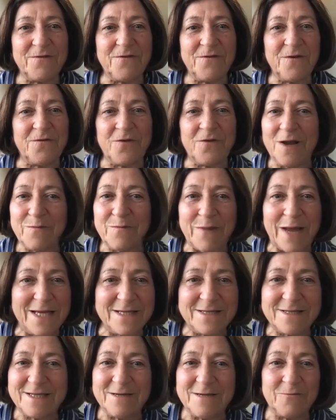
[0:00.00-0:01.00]
Fred
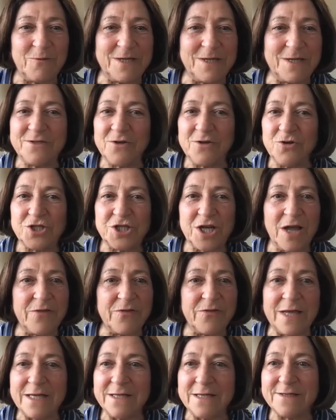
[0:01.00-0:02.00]
Best did research
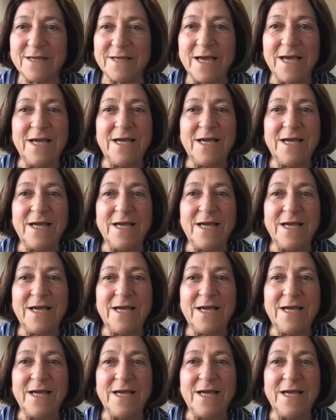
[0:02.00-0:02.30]
on this